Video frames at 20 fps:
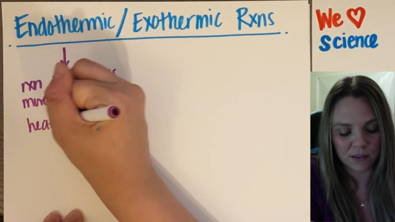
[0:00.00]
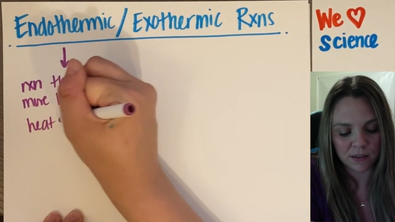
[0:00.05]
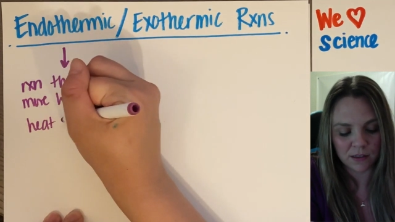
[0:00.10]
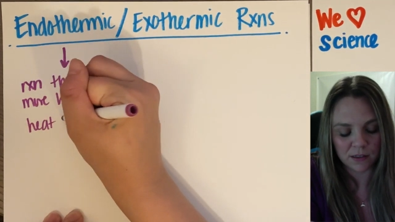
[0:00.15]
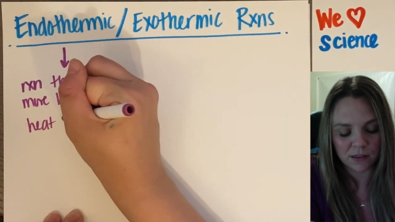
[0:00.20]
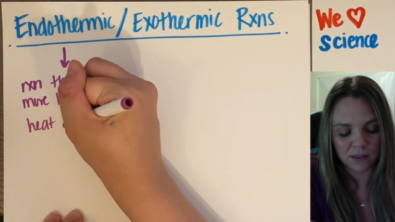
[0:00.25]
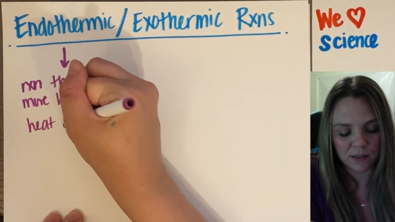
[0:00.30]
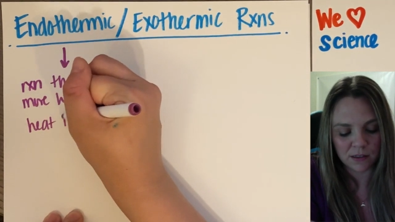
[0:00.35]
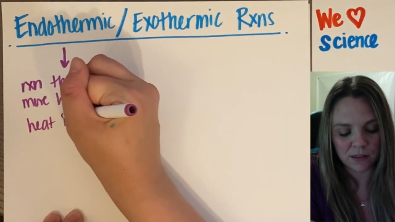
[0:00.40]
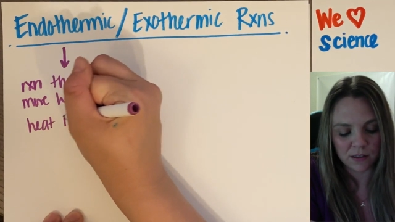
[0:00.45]

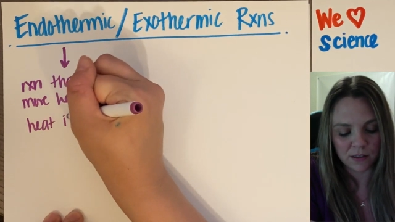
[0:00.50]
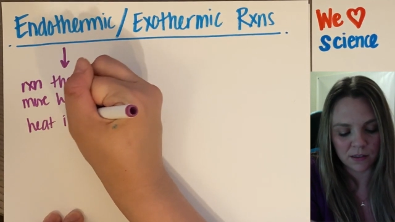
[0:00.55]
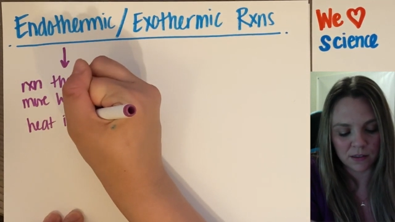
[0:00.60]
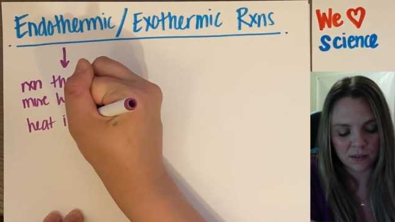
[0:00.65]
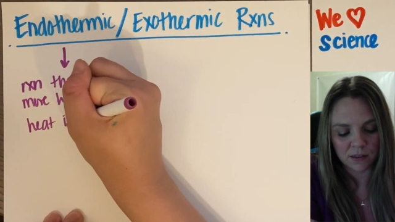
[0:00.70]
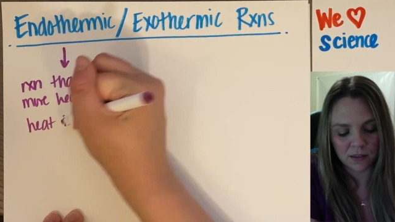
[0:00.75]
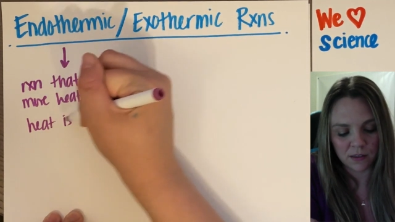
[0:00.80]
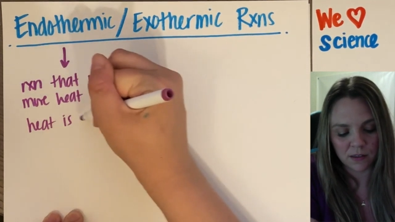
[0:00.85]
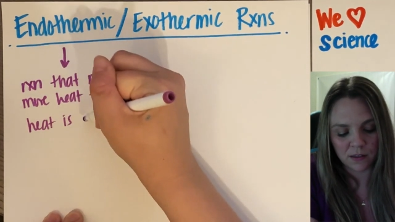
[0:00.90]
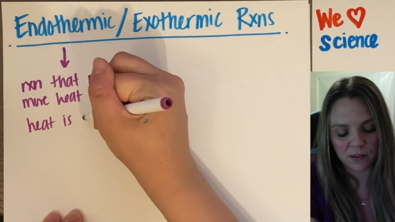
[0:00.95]

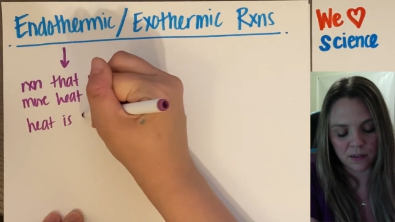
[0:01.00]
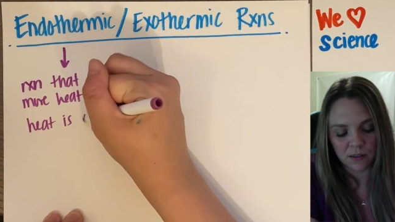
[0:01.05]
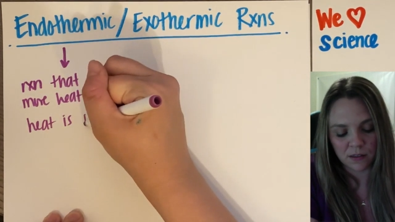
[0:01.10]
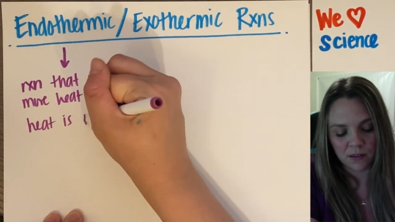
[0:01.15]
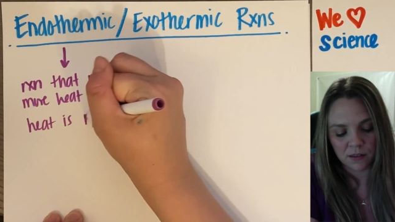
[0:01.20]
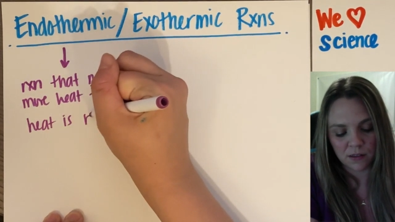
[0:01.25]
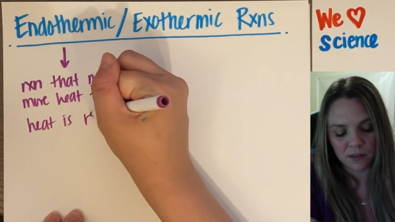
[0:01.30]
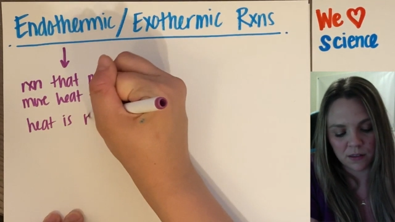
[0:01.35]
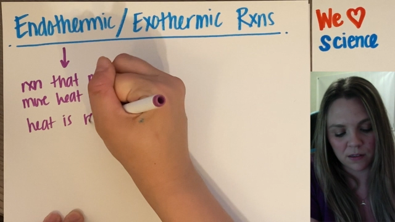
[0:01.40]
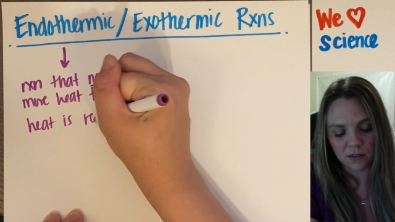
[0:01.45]

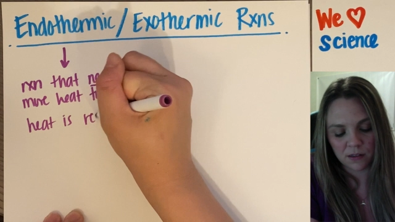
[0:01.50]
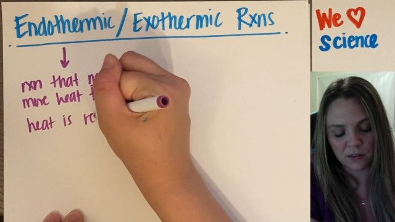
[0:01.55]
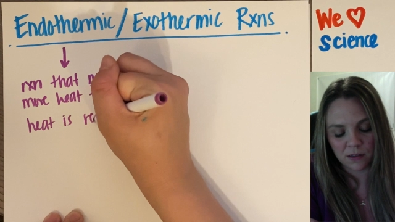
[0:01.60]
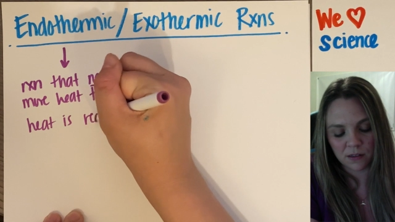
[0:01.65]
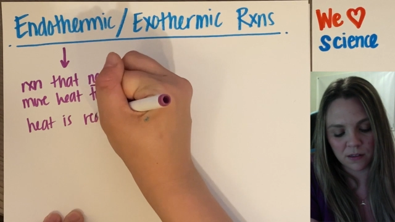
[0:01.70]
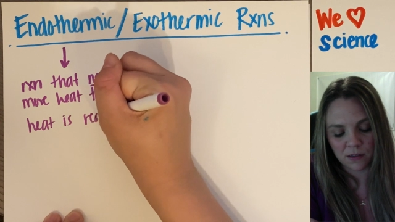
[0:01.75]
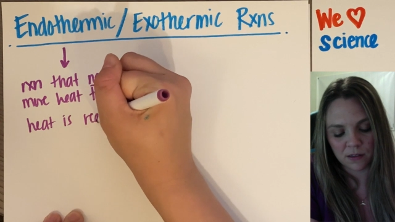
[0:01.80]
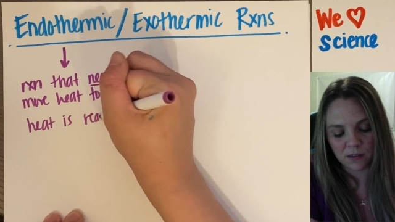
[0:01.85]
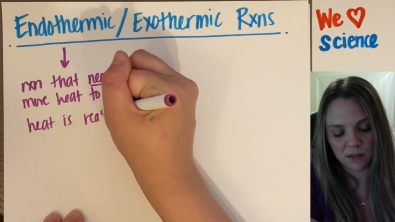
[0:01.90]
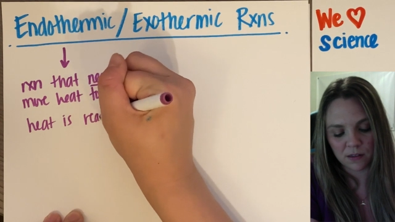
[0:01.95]

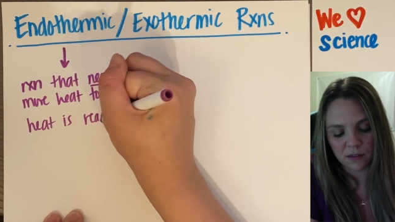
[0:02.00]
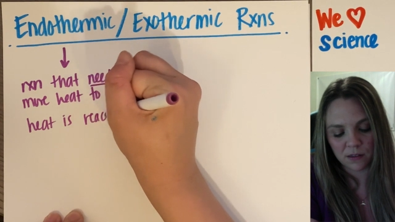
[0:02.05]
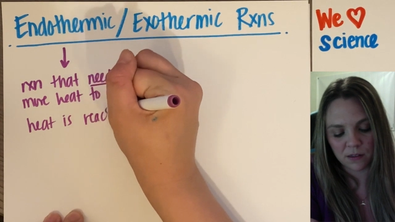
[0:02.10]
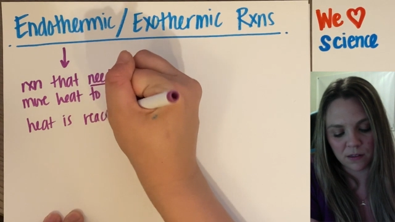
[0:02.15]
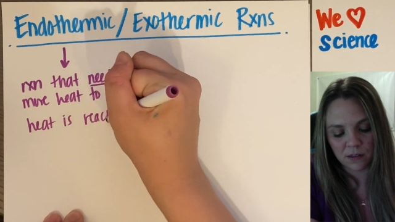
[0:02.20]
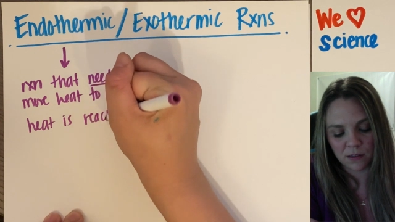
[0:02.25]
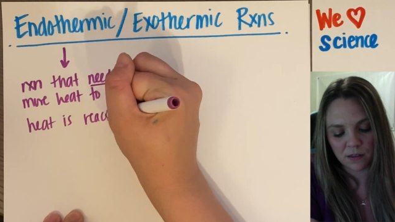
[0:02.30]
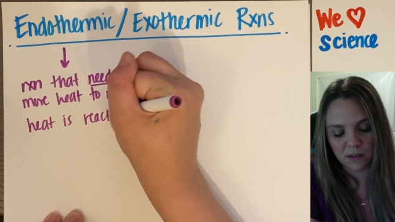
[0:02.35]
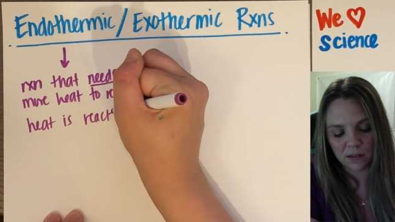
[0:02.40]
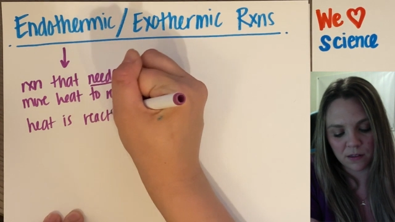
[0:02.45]

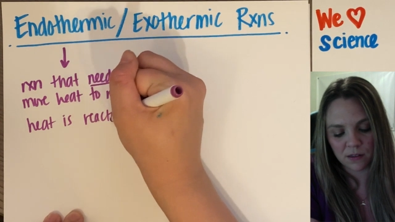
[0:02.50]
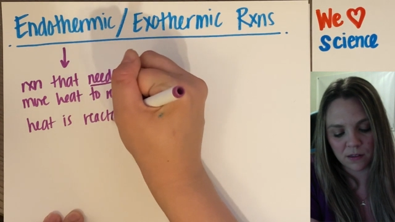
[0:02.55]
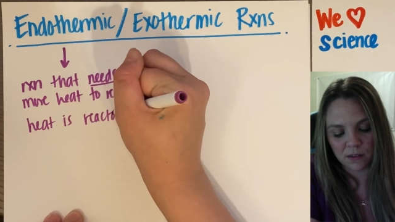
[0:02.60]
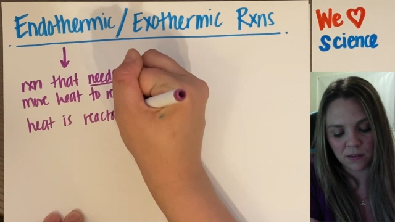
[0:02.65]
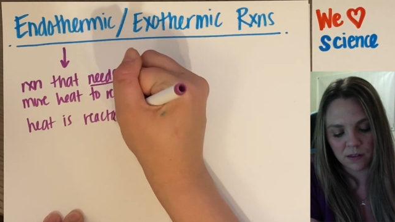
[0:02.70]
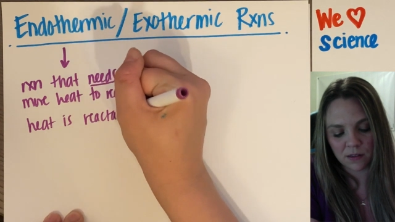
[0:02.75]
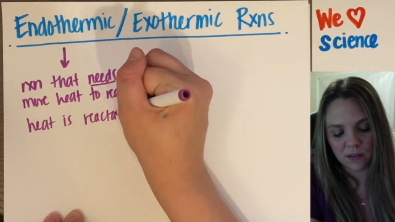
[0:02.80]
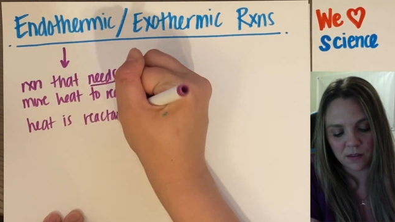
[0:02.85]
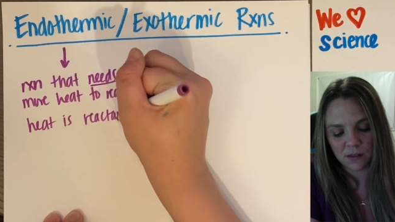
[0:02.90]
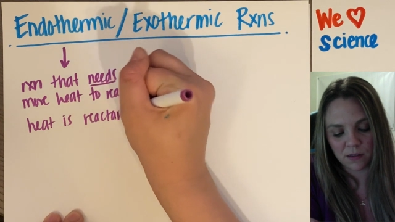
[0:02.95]

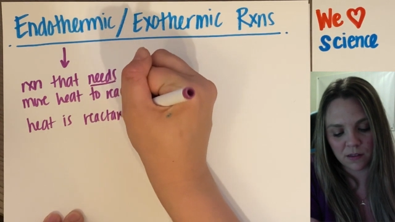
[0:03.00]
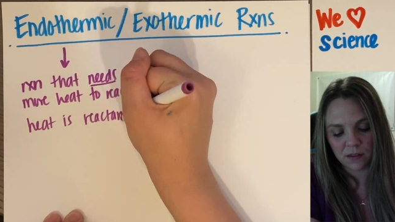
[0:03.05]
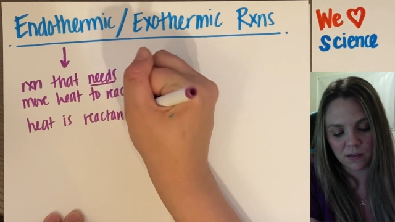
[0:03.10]
(silence)